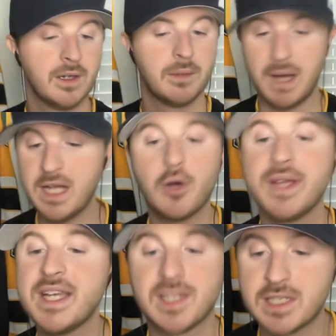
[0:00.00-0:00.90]
Michael
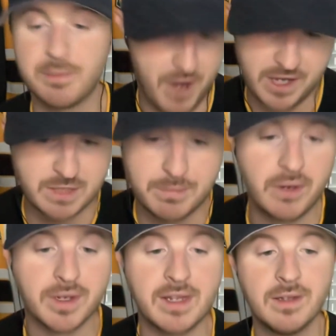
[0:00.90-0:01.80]
Meese is a
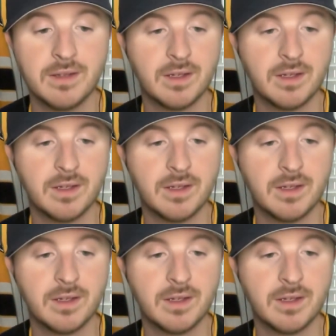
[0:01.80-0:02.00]
possibility.